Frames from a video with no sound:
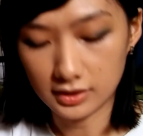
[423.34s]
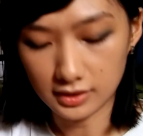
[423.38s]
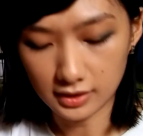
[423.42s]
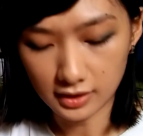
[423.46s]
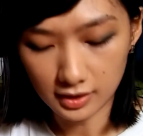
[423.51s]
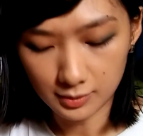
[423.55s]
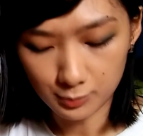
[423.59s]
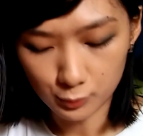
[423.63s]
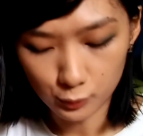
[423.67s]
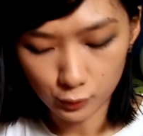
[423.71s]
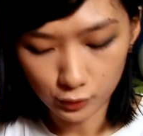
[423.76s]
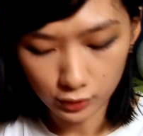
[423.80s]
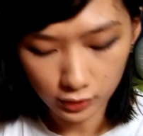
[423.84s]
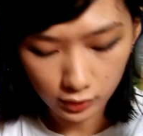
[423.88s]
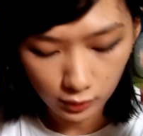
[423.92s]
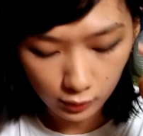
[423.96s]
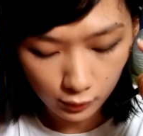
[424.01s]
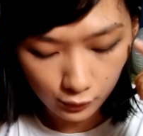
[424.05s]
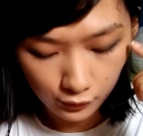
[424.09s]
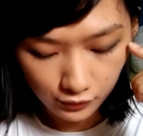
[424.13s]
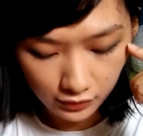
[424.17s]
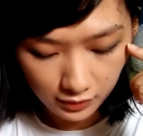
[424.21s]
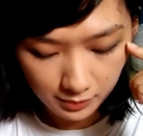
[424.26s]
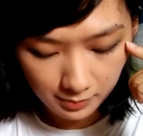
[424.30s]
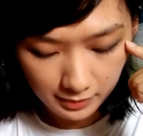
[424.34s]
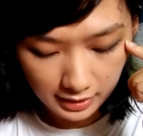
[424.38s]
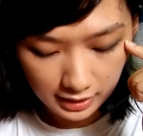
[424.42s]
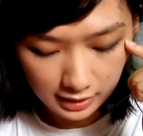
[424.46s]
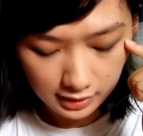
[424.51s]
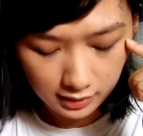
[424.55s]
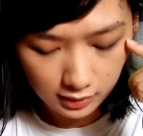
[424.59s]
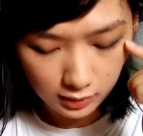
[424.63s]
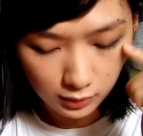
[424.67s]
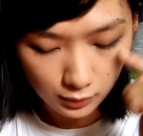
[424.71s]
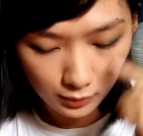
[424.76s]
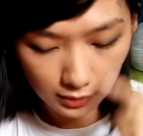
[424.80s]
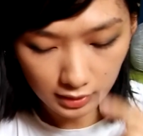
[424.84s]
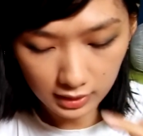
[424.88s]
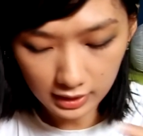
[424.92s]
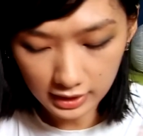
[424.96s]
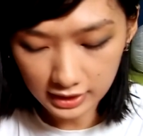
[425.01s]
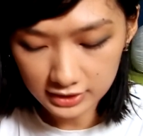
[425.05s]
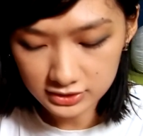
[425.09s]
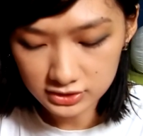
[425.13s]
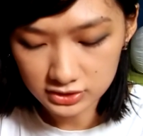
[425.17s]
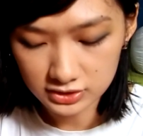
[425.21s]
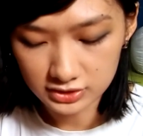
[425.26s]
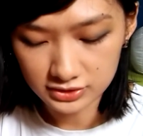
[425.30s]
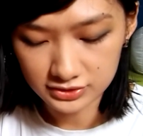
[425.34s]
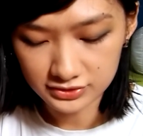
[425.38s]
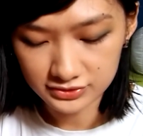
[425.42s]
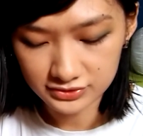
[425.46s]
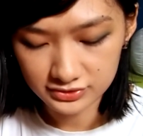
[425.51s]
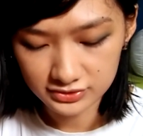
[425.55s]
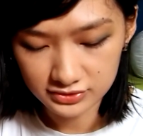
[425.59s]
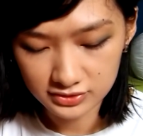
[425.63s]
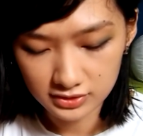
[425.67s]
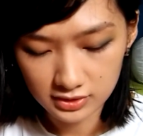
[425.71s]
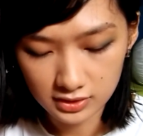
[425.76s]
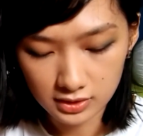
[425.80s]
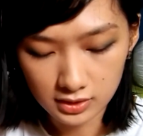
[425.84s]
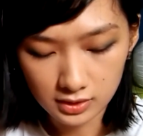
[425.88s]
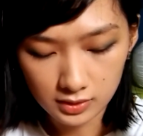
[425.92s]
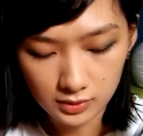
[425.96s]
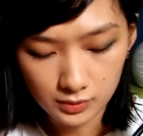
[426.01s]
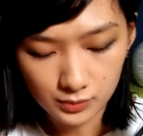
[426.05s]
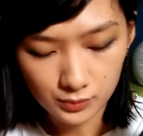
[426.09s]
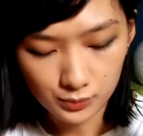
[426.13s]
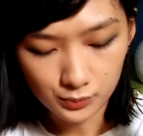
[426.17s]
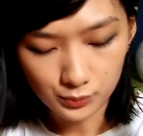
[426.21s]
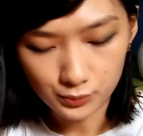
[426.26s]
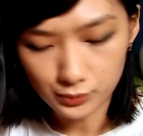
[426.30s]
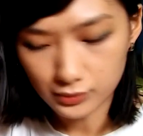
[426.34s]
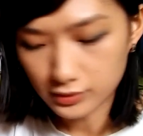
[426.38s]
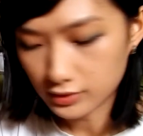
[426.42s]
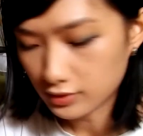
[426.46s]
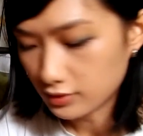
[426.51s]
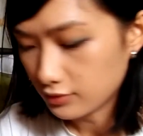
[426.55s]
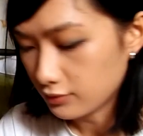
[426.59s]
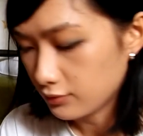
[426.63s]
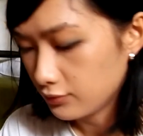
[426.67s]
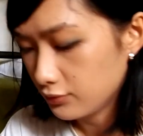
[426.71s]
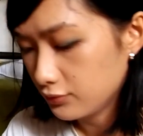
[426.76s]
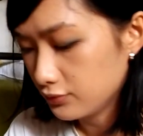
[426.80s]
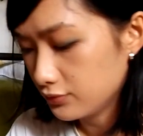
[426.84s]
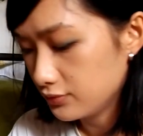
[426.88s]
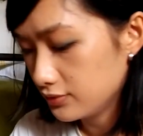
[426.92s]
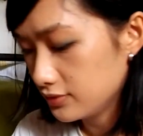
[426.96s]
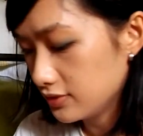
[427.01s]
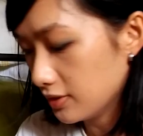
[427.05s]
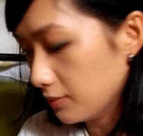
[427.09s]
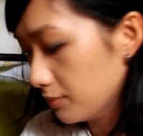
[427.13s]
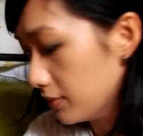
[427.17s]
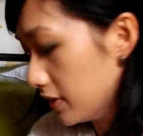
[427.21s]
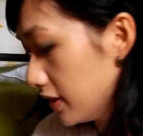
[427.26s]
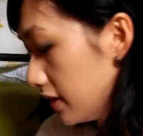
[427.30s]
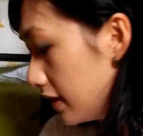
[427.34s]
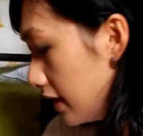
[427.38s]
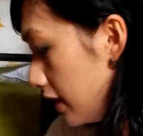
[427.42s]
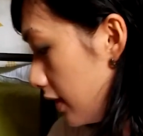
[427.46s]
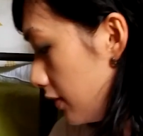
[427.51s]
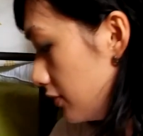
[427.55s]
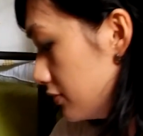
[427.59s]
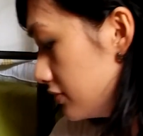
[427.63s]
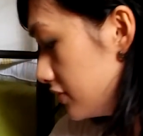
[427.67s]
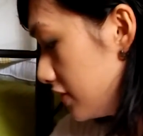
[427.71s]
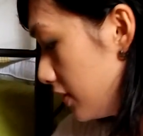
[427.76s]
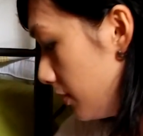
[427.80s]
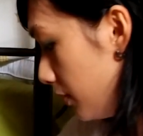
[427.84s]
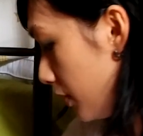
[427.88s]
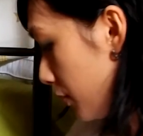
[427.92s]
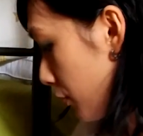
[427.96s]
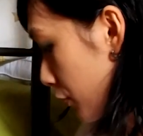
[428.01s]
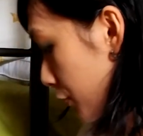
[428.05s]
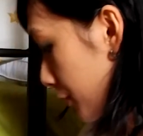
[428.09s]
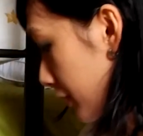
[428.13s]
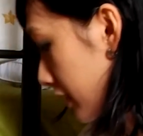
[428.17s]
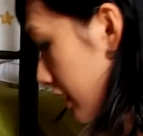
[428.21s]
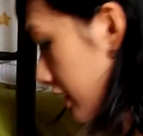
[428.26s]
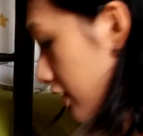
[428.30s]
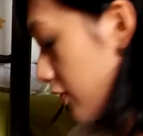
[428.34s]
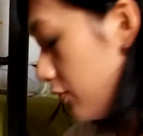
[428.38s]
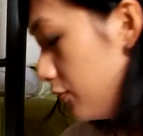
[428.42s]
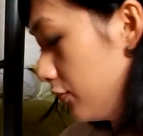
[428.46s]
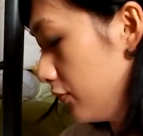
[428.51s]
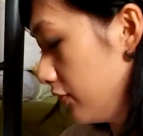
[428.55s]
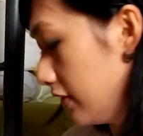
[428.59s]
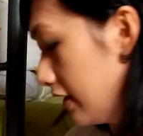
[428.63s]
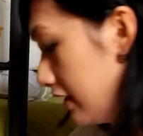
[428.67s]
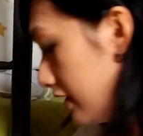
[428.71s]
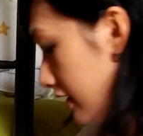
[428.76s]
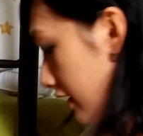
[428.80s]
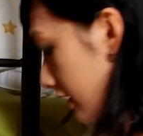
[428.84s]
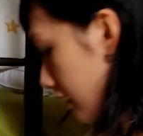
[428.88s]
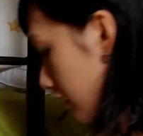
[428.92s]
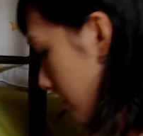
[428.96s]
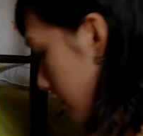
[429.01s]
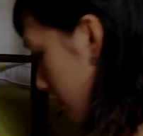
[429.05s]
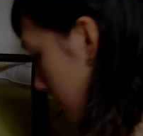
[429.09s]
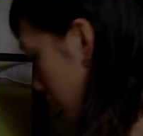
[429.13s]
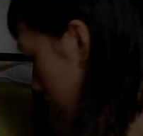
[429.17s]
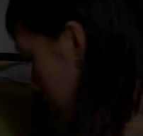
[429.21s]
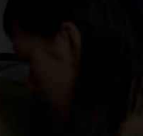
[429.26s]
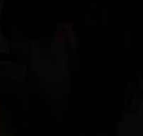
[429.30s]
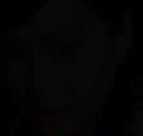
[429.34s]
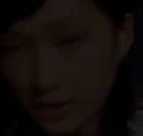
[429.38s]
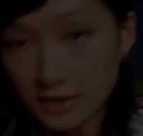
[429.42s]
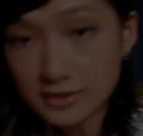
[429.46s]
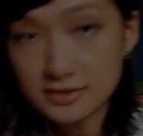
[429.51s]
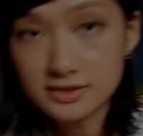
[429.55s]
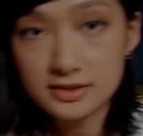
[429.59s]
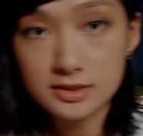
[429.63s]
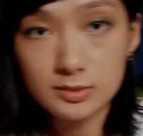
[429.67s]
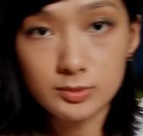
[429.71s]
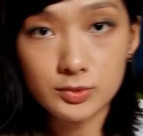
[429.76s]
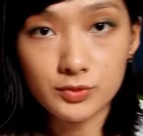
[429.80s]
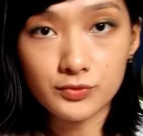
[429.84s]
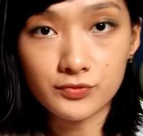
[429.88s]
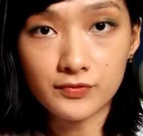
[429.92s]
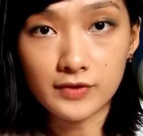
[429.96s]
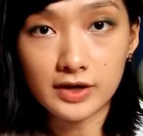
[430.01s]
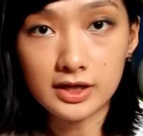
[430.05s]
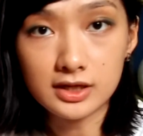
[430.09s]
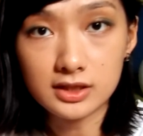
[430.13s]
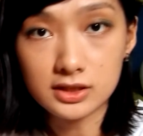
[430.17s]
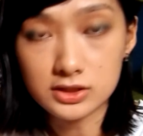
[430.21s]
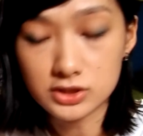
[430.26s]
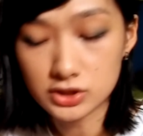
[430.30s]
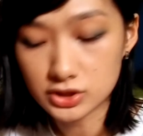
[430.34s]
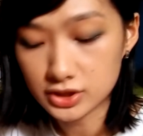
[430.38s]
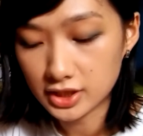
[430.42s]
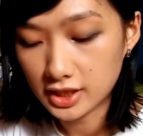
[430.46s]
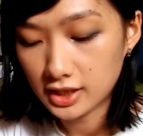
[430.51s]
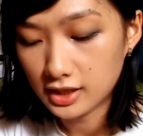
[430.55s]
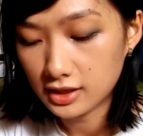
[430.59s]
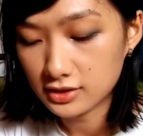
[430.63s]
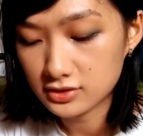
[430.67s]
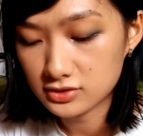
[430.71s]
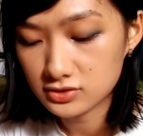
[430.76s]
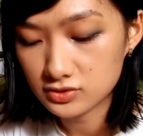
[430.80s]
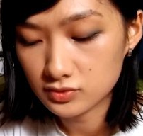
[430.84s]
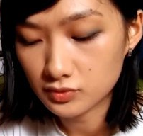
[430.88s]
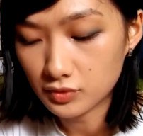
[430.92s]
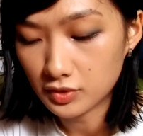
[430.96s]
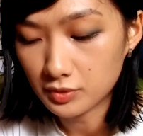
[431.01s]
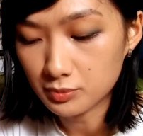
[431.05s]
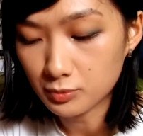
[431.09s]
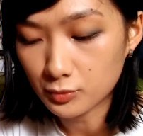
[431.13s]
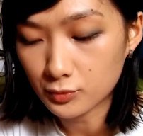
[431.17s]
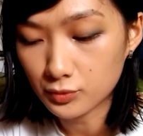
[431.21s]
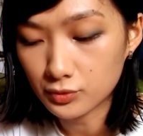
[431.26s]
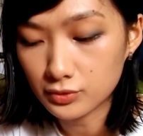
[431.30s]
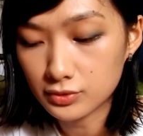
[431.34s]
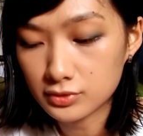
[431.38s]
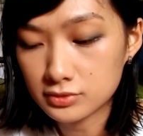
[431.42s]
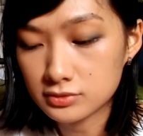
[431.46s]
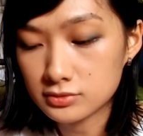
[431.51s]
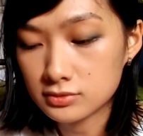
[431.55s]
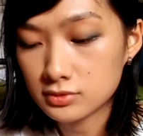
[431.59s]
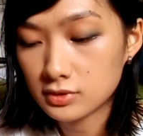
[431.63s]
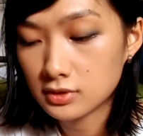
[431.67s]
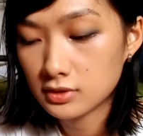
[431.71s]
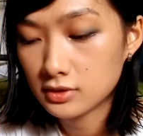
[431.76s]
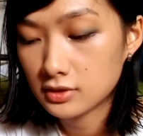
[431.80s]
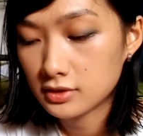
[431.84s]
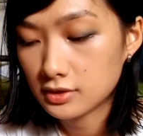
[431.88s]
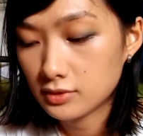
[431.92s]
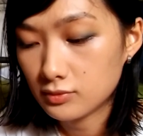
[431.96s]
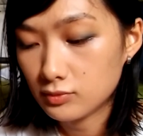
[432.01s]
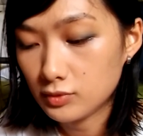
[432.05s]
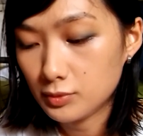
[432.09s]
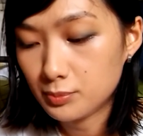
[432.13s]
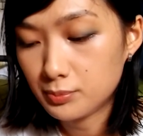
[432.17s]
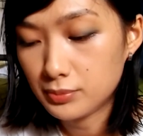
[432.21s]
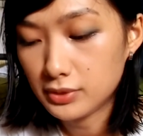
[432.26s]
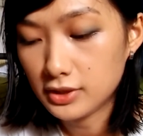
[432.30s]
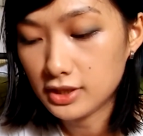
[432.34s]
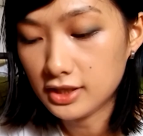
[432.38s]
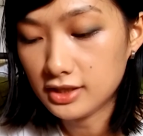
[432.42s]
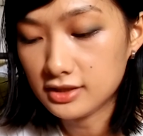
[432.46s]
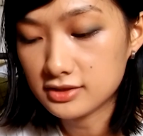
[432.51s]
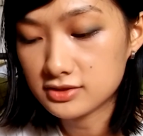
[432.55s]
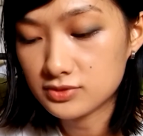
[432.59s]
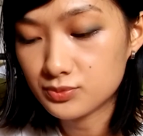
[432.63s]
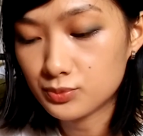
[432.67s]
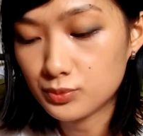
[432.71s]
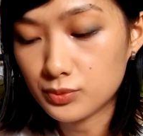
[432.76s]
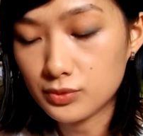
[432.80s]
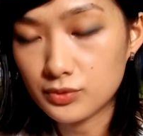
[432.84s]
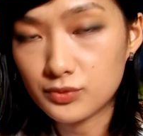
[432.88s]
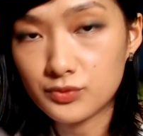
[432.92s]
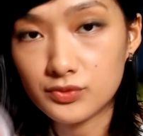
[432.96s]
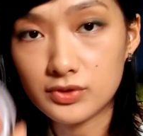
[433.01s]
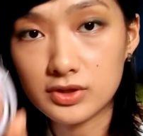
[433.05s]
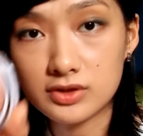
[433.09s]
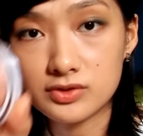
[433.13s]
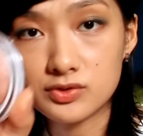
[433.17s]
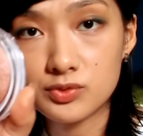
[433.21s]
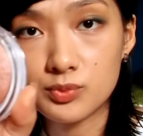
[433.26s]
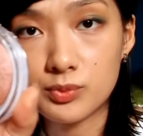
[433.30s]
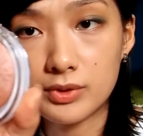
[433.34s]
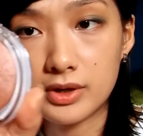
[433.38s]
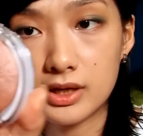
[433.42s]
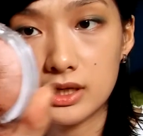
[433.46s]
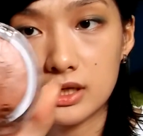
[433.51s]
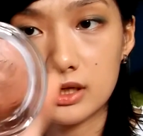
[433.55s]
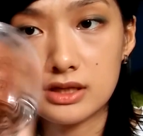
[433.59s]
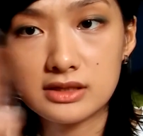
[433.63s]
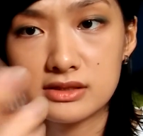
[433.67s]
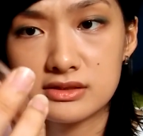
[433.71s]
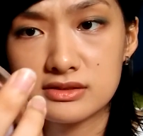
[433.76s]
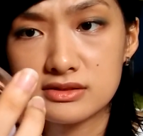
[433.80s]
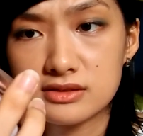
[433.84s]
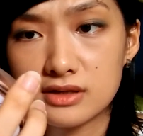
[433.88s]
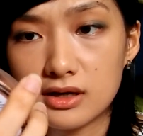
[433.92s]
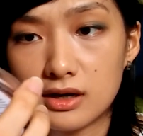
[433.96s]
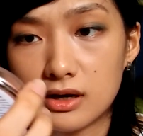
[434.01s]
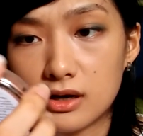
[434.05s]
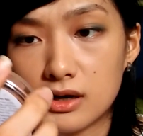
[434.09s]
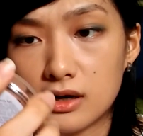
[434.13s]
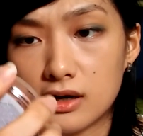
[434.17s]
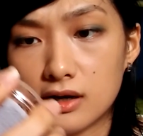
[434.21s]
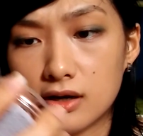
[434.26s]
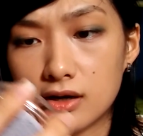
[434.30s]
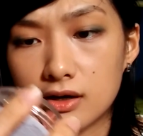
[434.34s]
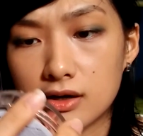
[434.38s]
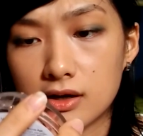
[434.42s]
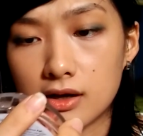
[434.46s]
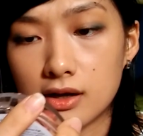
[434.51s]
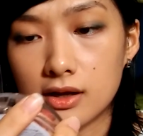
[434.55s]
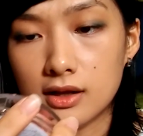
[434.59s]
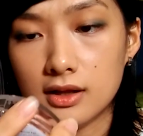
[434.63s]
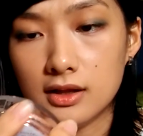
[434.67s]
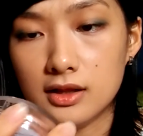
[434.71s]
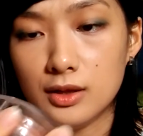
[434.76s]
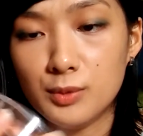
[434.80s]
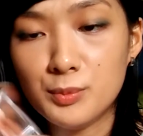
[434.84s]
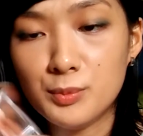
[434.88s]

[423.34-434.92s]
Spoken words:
And then I'm going over my lower lashes with something else. Give me a moment to find it. Okay, I can't seem to find the shade, so I'm gonna replace with this one. It's a